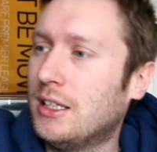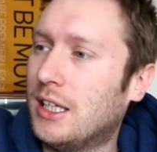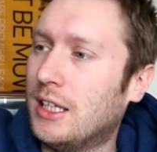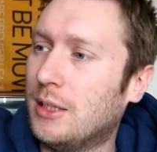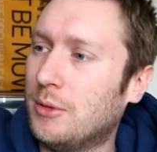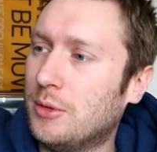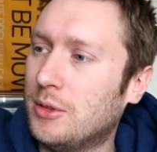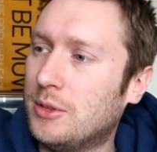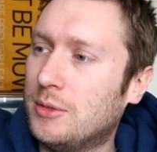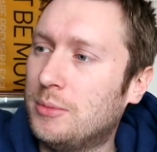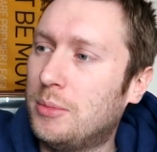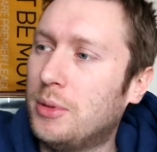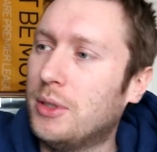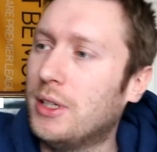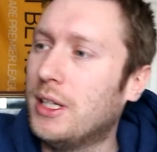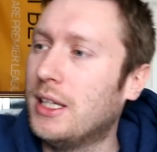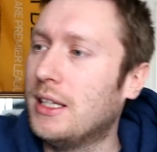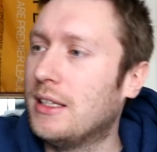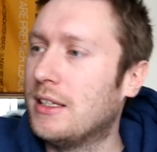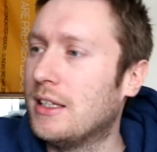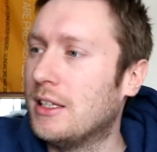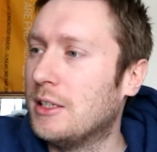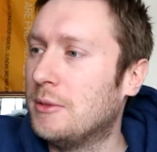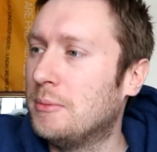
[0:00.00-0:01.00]
Then they would put it
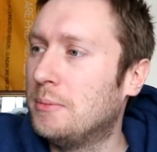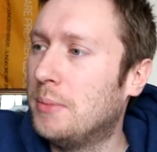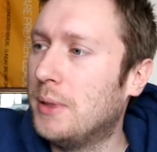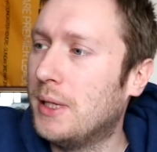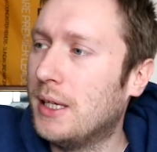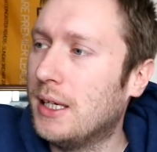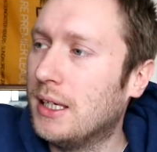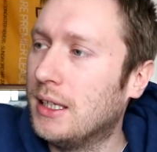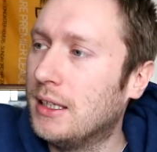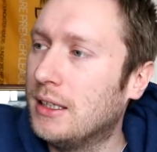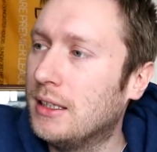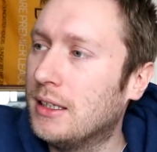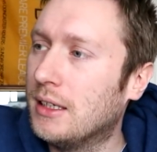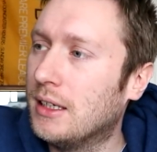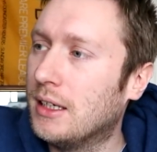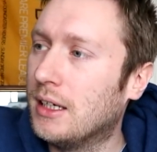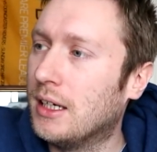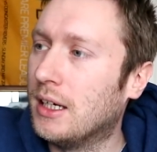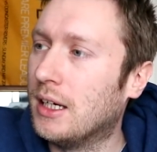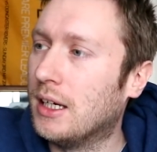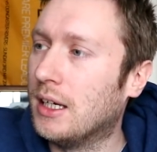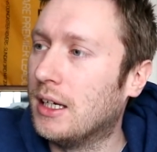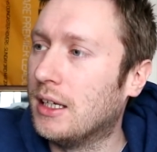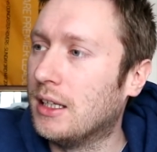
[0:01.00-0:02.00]
into this big
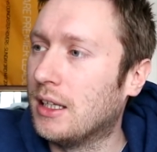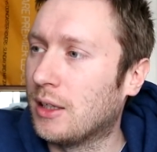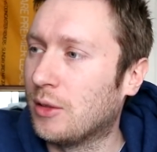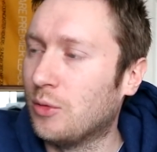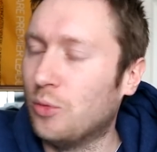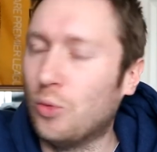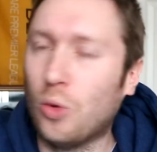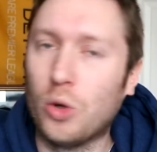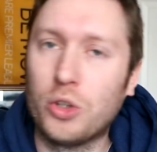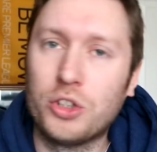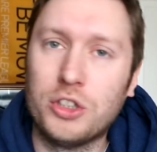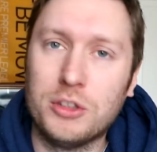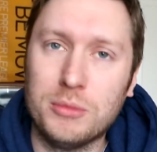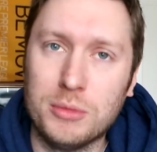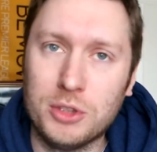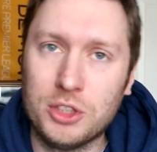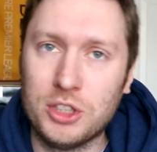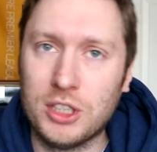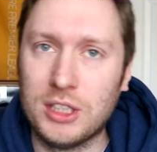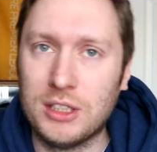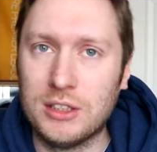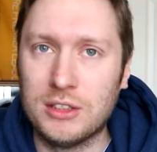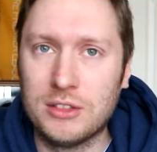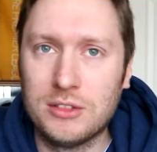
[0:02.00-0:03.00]
washing
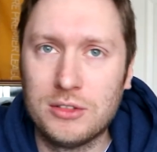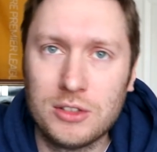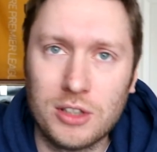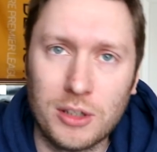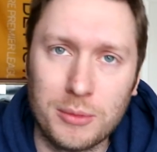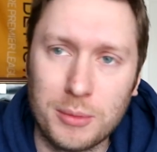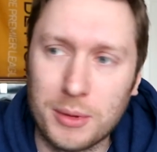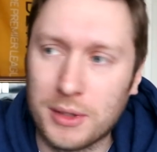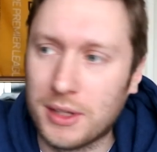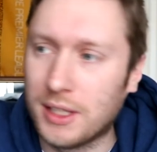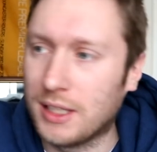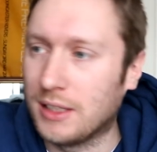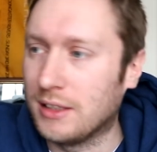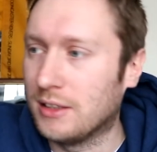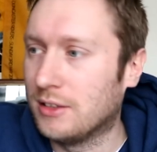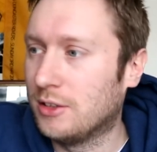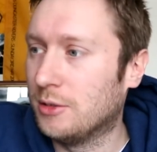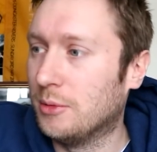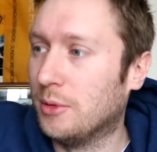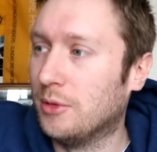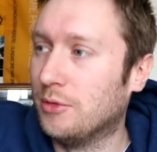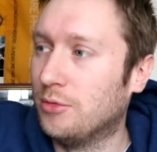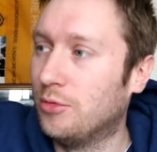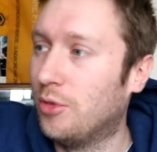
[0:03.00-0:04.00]
machine type of thing
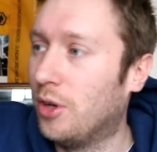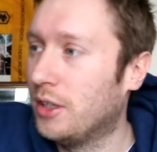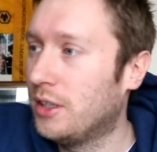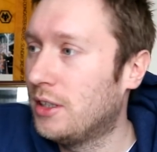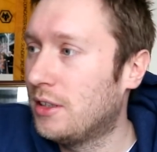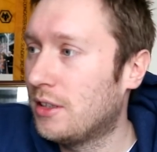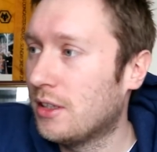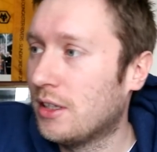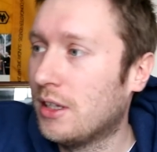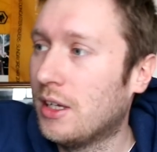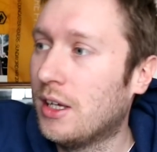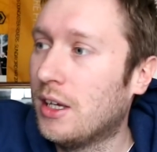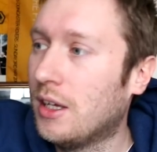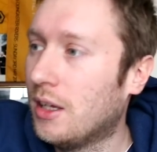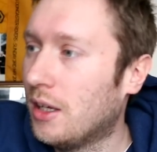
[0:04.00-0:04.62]
to my right,